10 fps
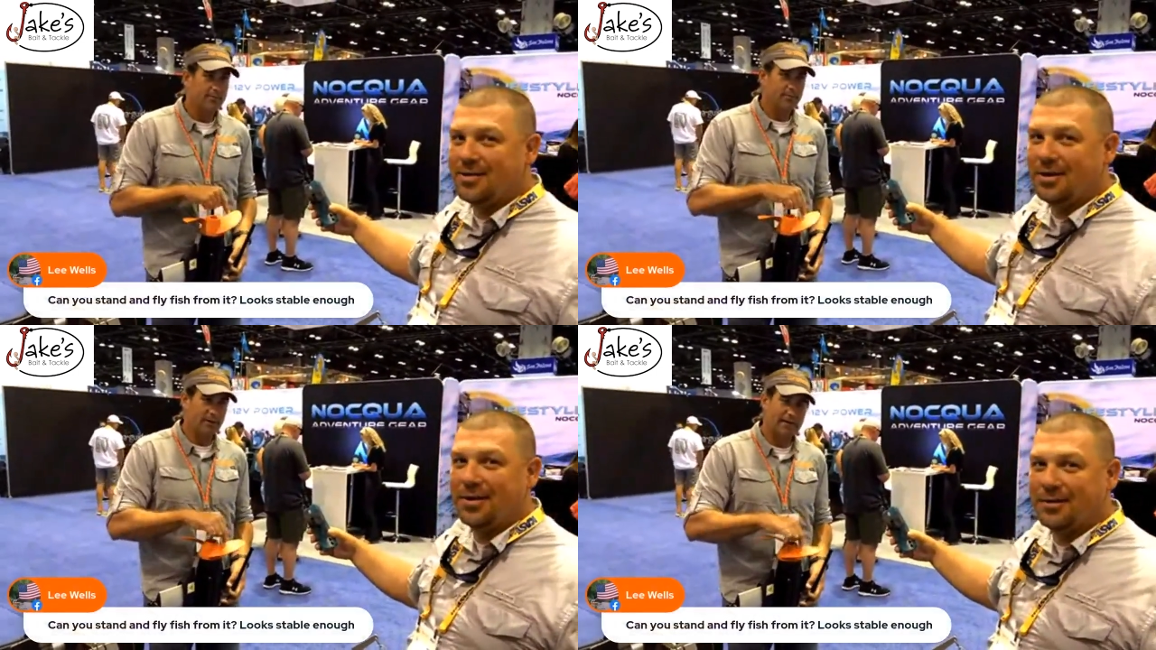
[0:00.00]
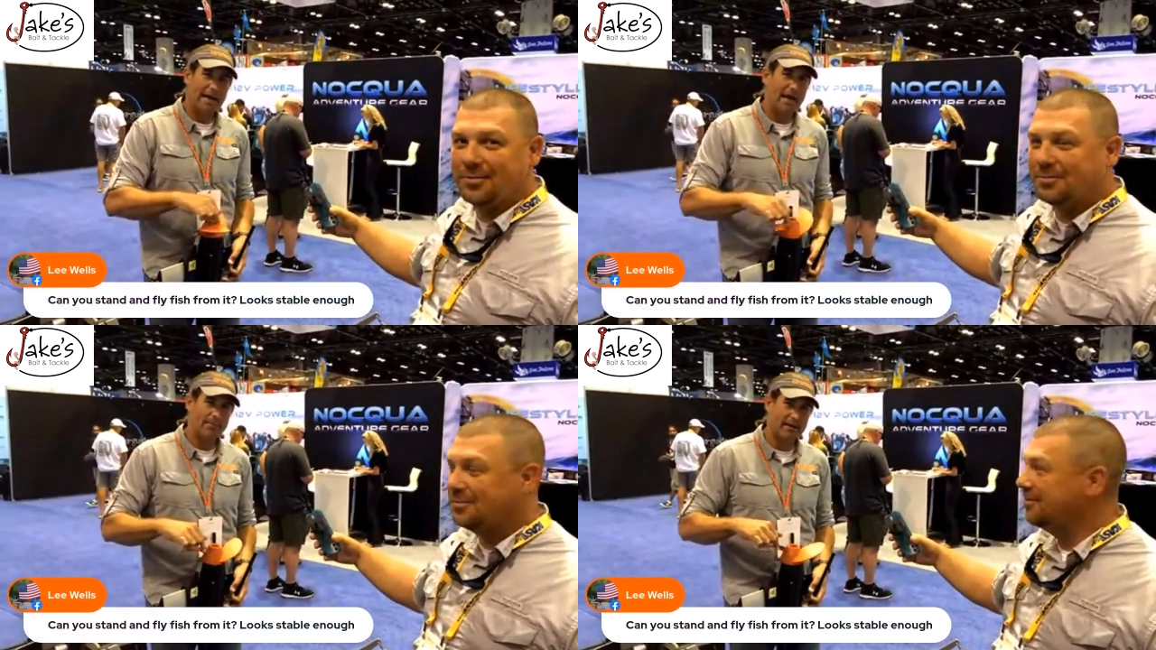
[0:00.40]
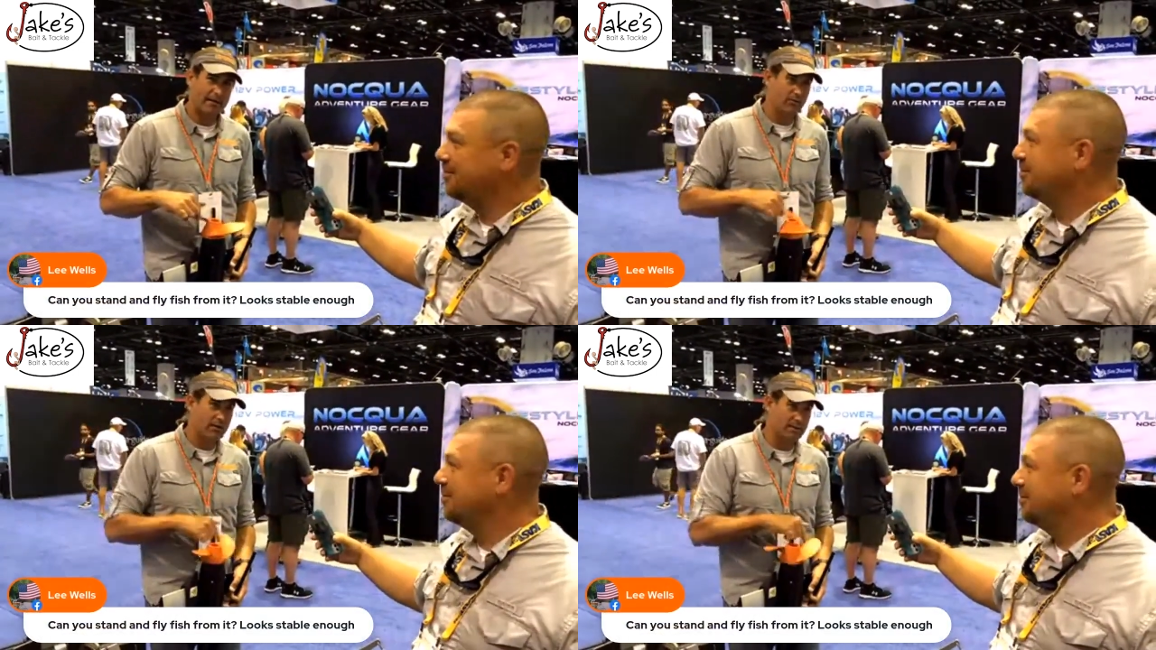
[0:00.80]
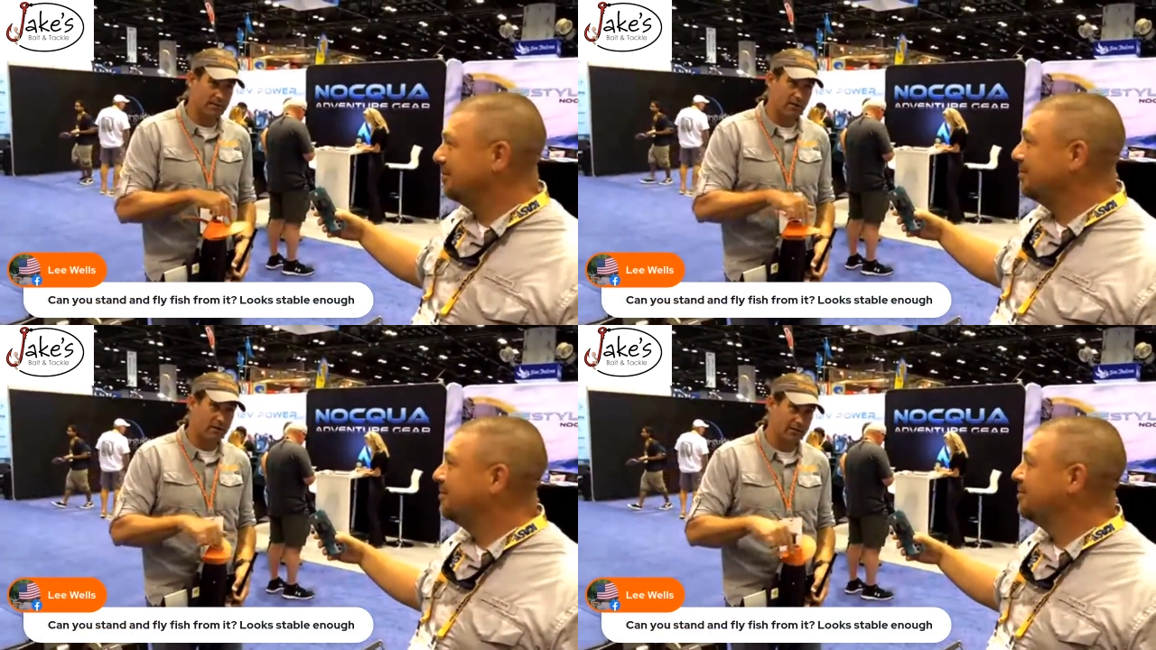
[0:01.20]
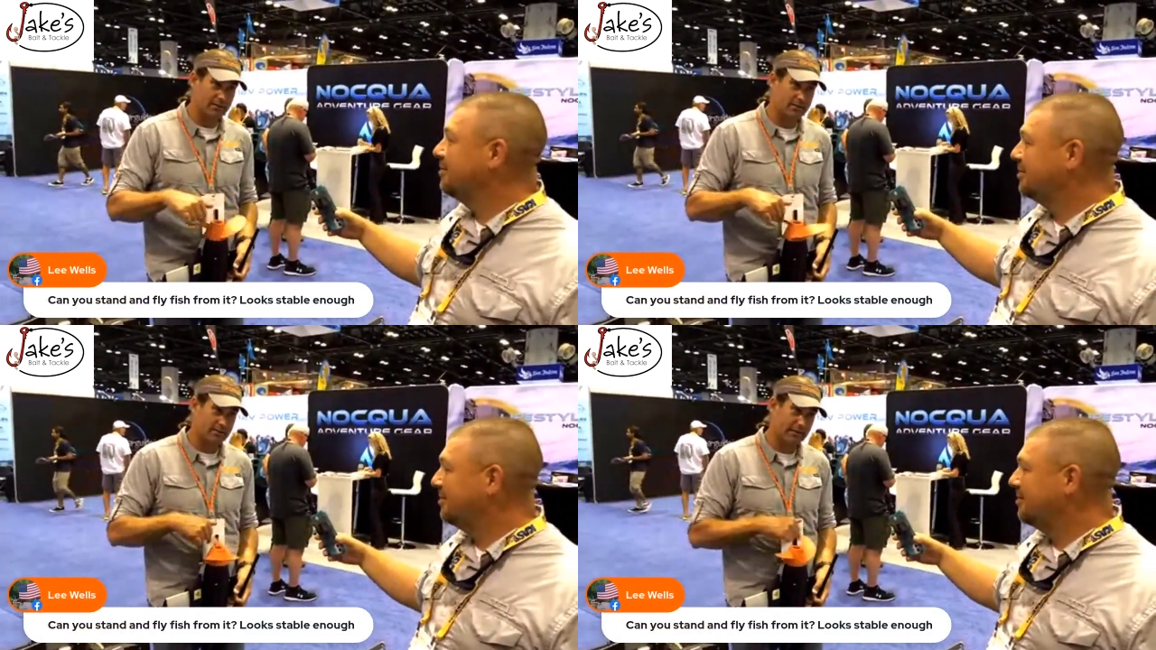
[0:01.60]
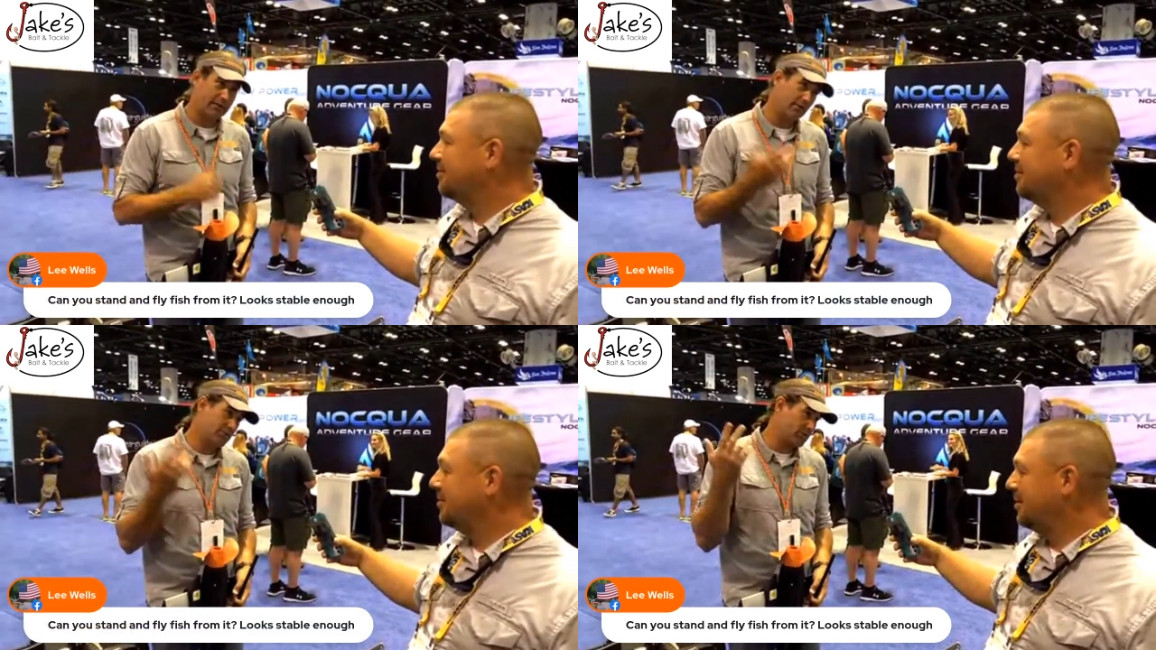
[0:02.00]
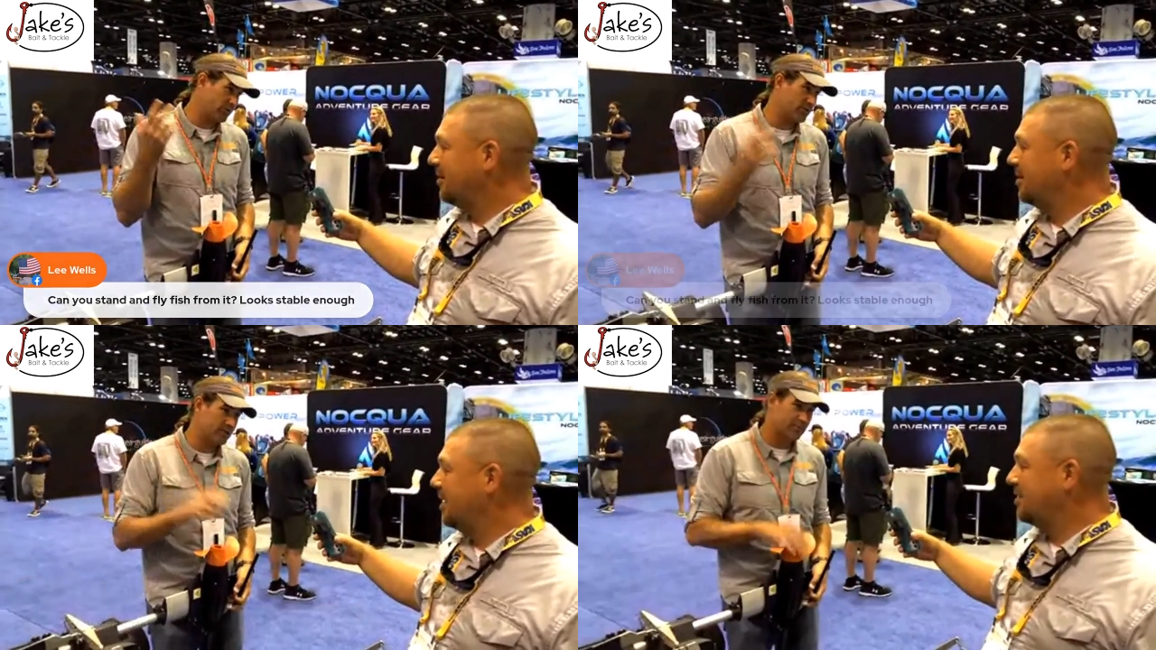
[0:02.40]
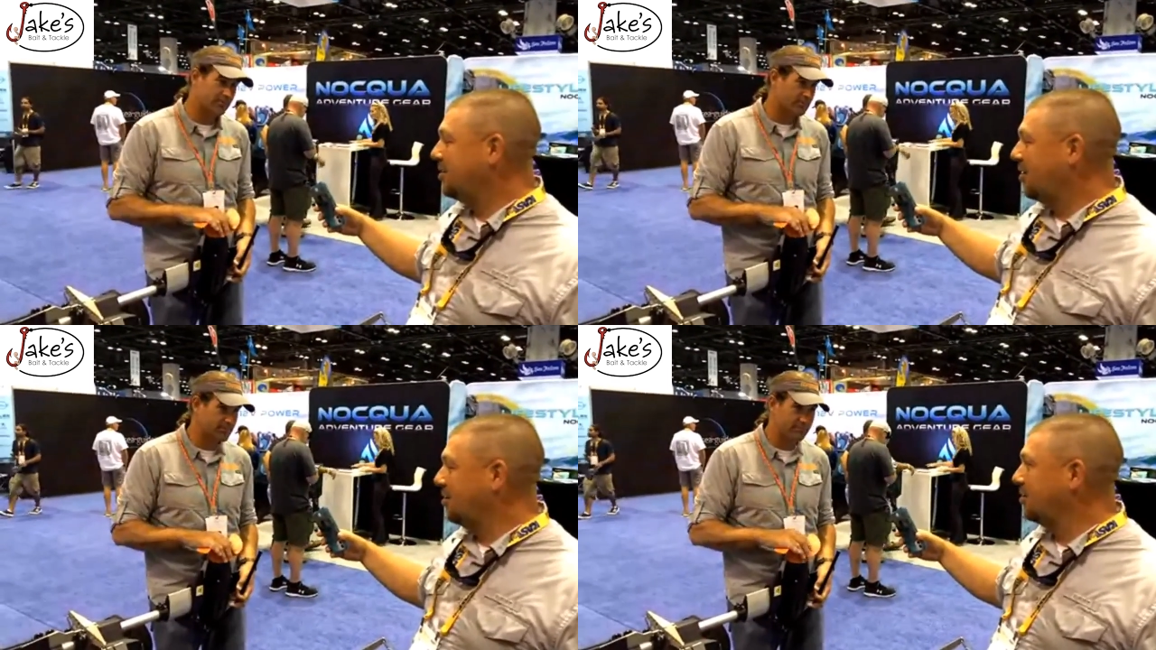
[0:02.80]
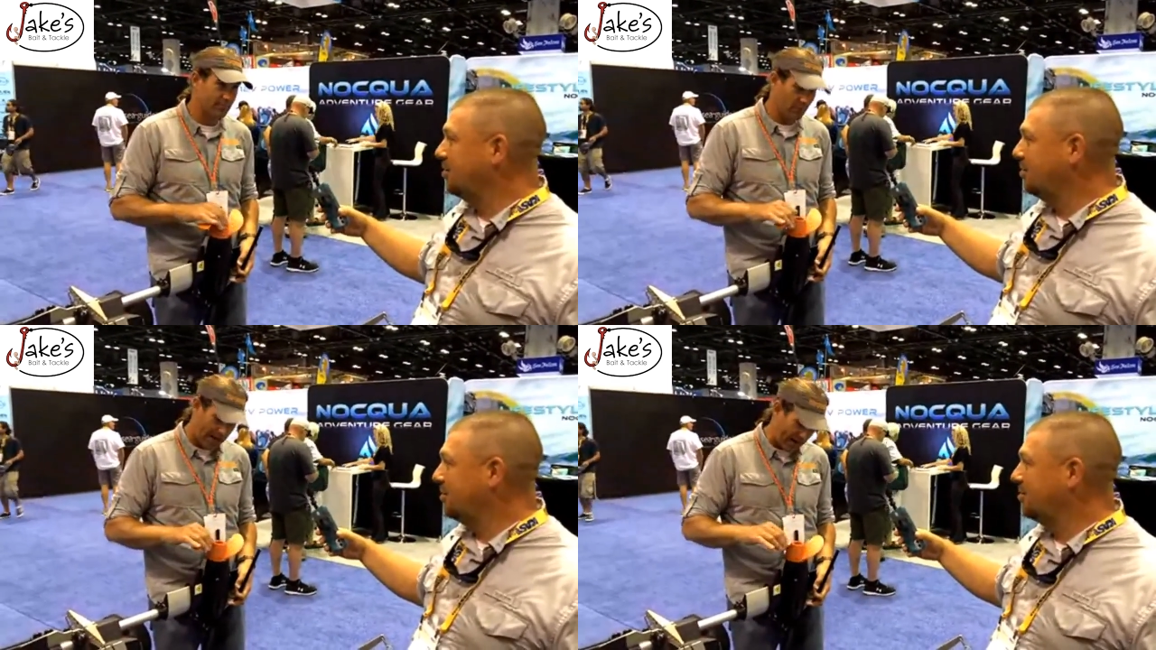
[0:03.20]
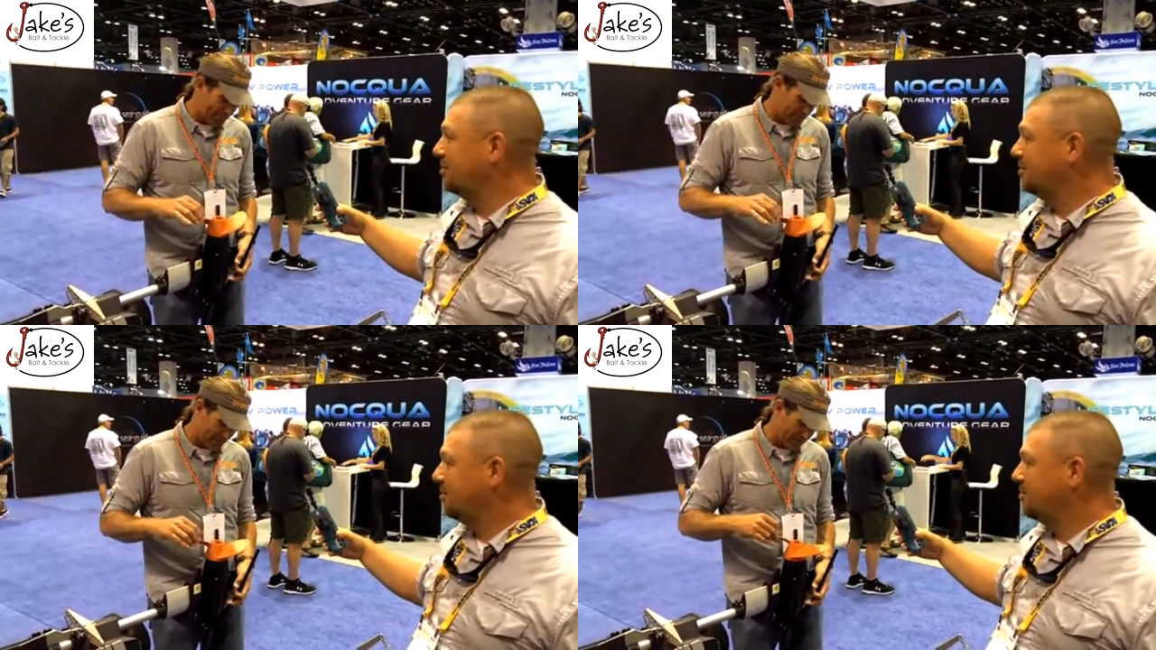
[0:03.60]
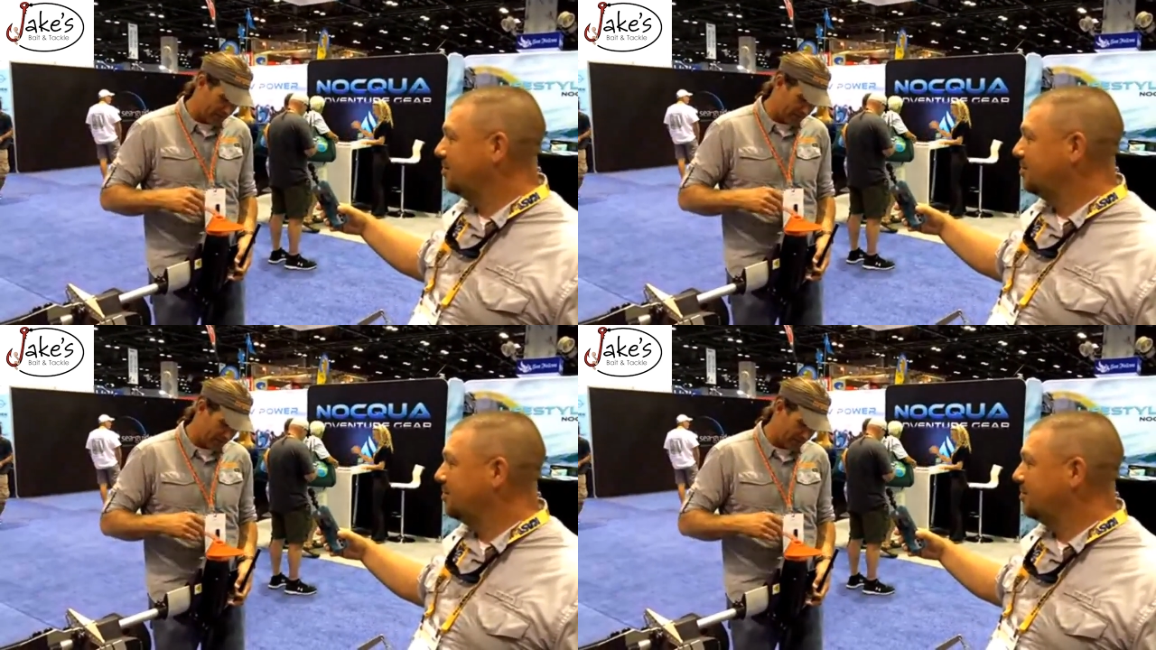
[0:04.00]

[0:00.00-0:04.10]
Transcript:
Speaker 1: but yeah, I mean, he runs it on his ecotourism awesome. raft, and